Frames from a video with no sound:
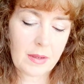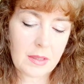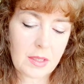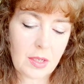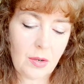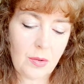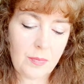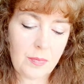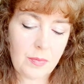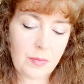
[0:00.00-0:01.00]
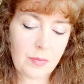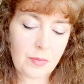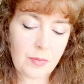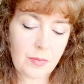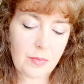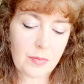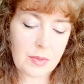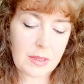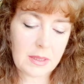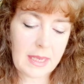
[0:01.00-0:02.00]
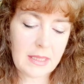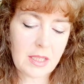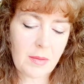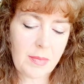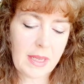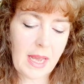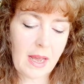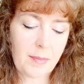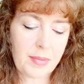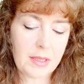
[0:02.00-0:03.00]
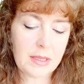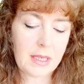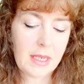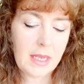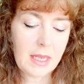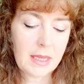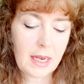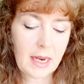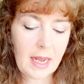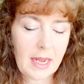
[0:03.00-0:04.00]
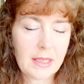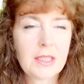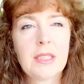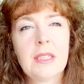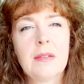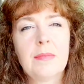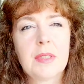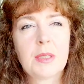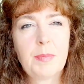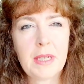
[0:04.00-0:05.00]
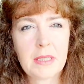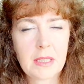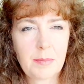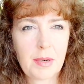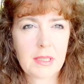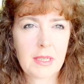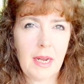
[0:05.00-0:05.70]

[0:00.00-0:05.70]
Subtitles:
So then something happened that I had to speak to the person.